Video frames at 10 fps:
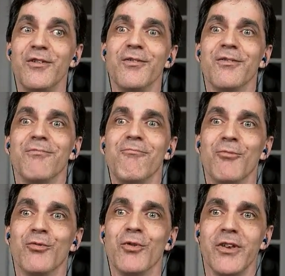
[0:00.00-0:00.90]
will
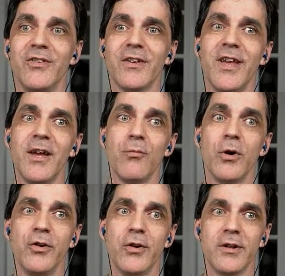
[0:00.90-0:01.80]
really dictate what you
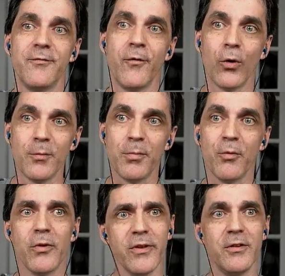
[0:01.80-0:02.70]
can afford, but
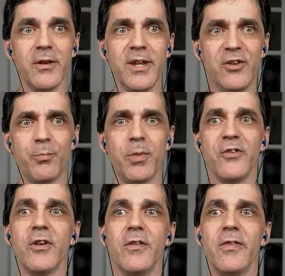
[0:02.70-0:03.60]
within each budget,
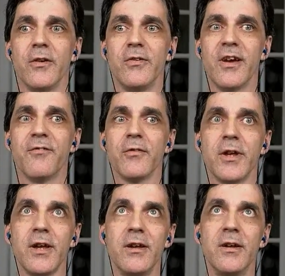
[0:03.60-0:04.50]
there are definitely
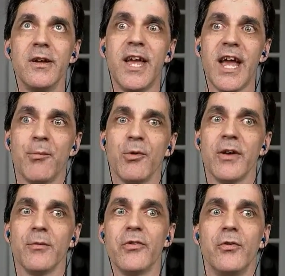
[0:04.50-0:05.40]
cameras that will
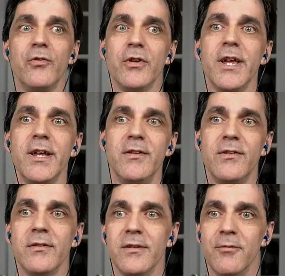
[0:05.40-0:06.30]
suit your needs.
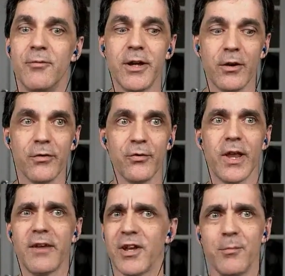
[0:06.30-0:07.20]
And we can go through that. I've got
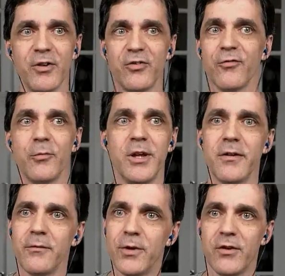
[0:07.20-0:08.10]
a bunch of them here that we
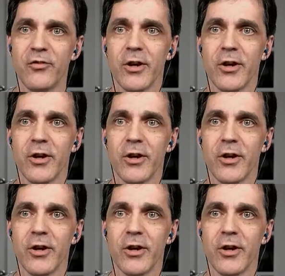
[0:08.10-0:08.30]
can show.